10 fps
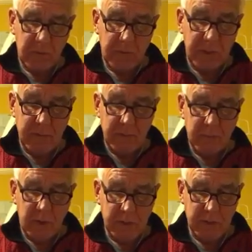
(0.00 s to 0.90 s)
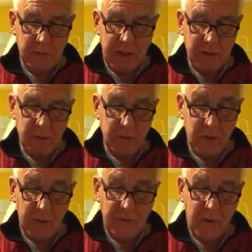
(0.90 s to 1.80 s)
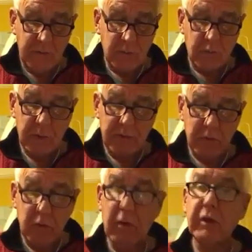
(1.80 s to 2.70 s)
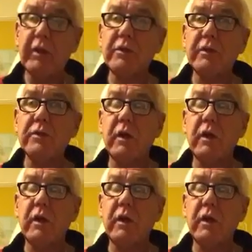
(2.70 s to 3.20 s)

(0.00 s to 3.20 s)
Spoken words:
My minimum price is about £2.95 normally for good condition.